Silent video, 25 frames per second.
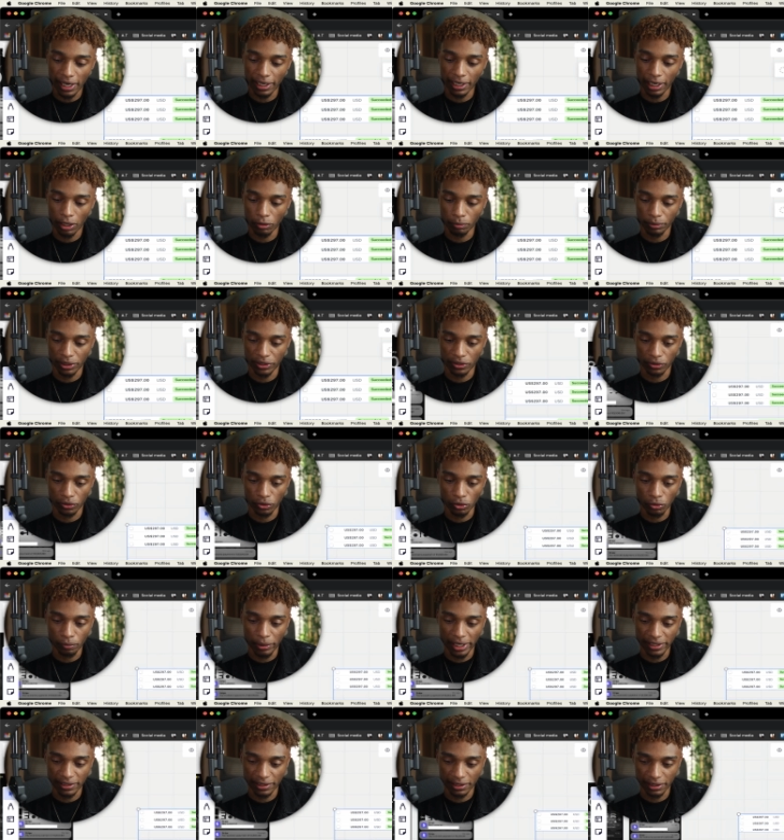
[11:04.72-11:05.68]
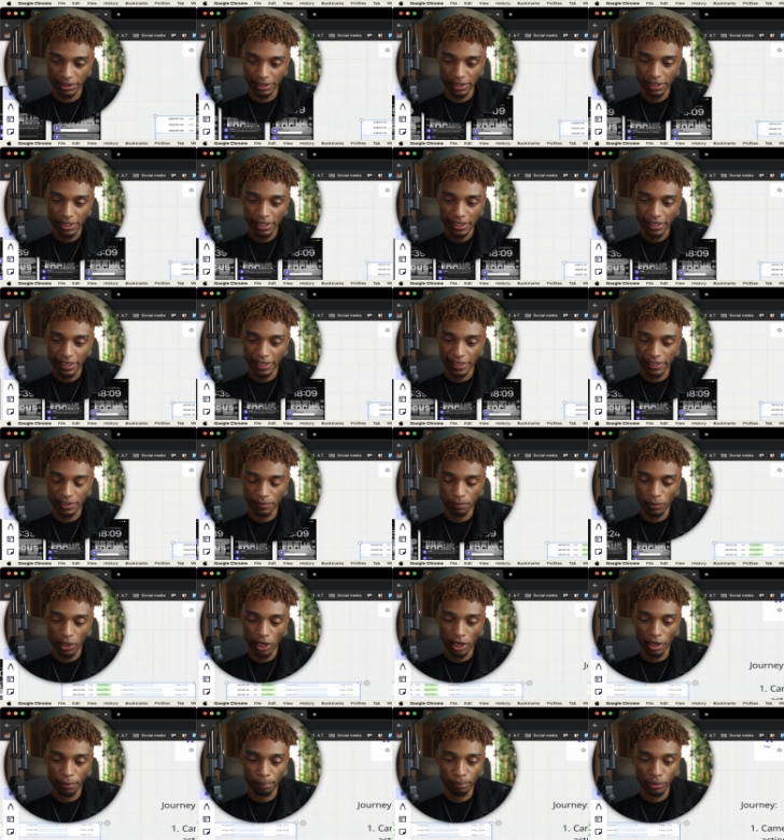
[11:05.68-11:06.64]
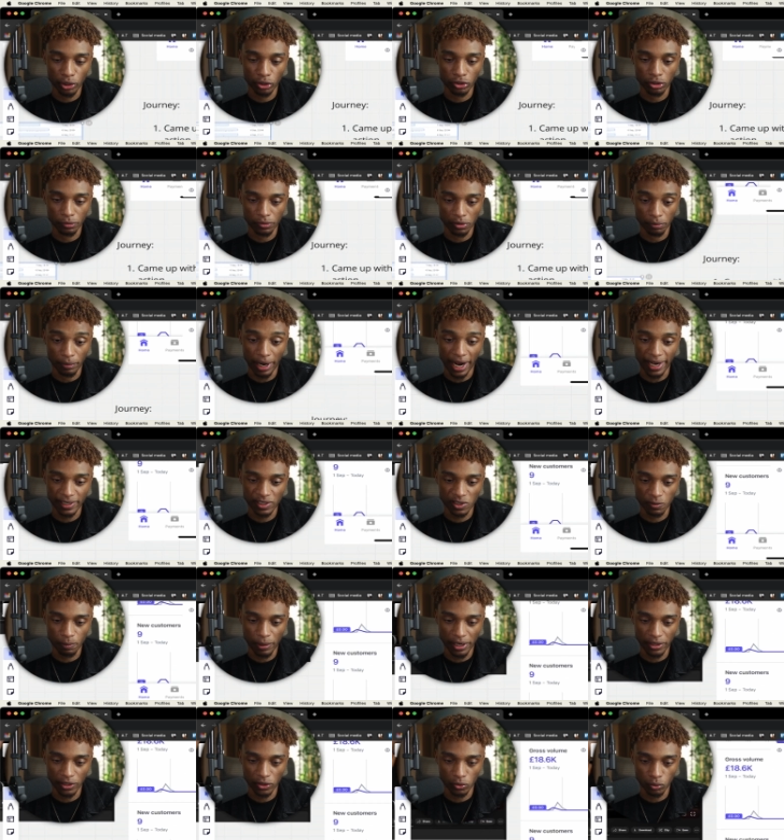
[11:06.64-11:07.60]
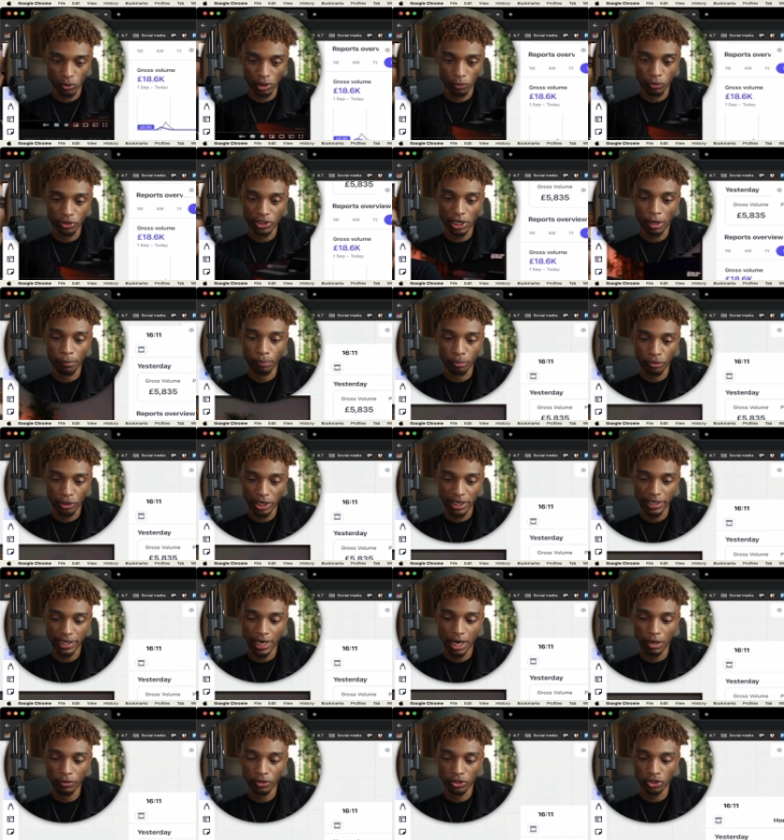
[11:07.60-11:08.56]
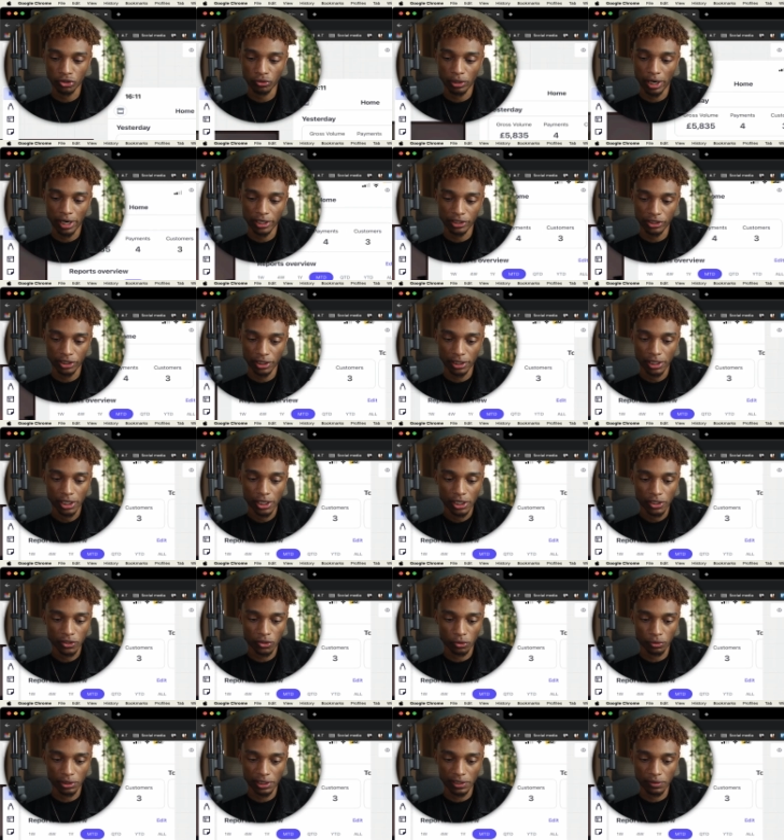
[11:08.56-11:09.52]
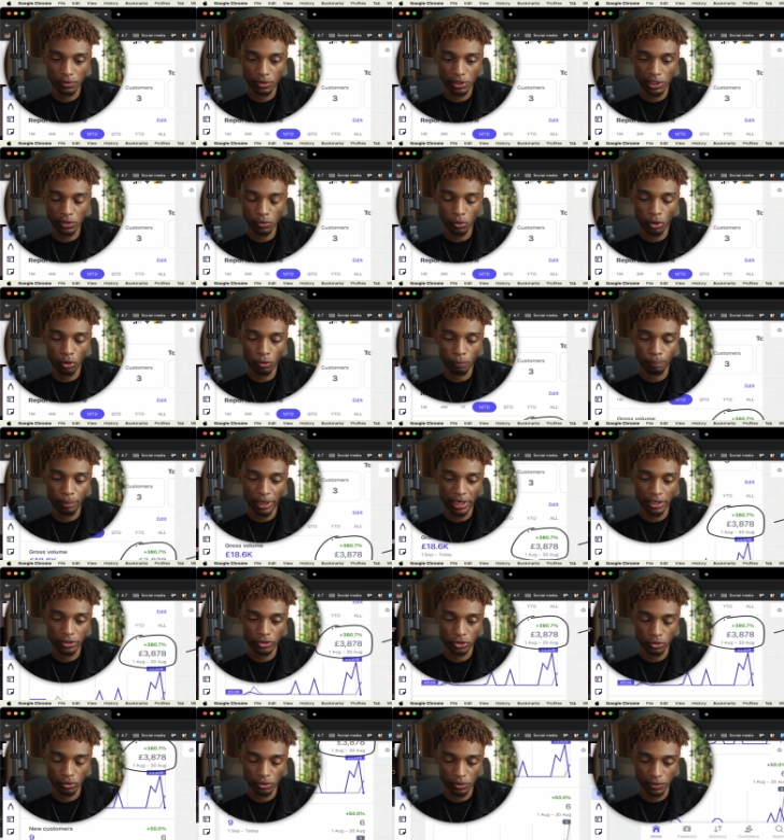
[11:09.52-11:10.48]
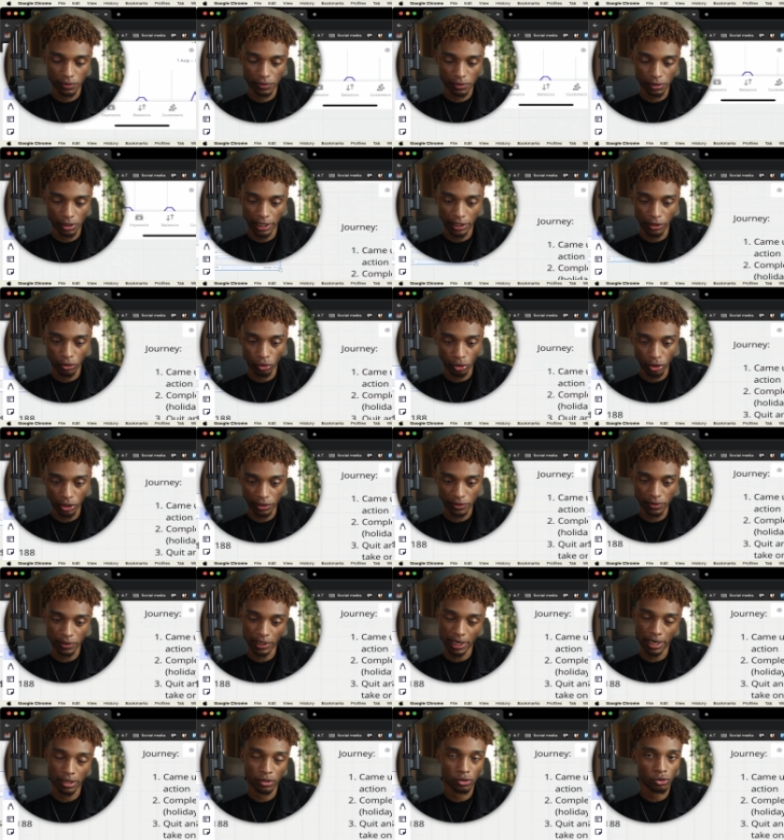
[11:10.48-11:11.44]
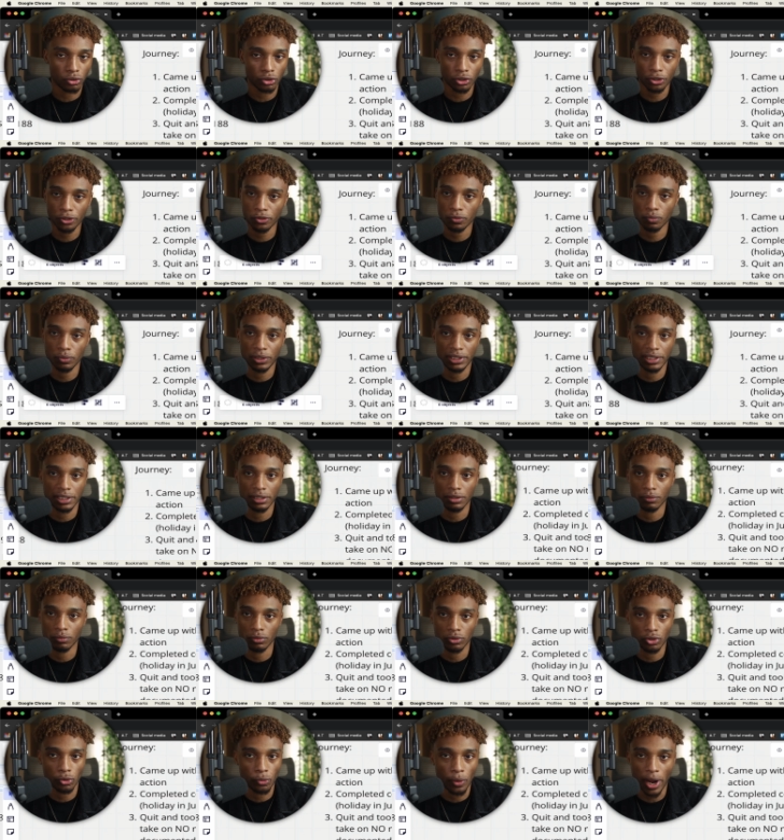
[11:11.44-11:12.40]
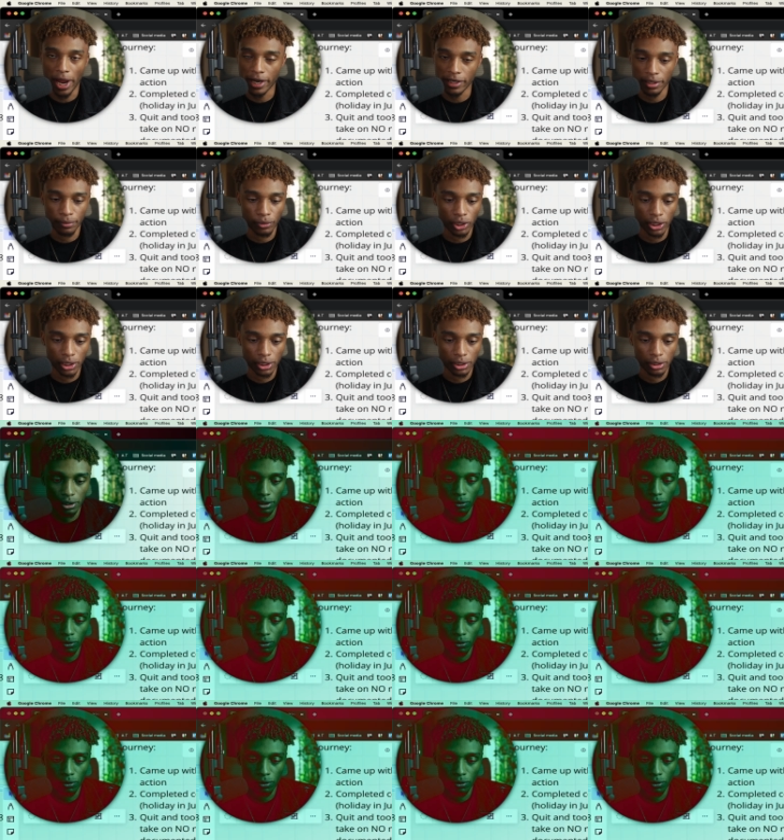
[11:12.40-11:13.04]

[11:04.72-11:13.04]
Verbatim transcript: that allowed me to do basically is uh, build up some ad spend as well, which I'll break down the strategy. So these, these were all beta students in August. Again, August, we didn't do any money.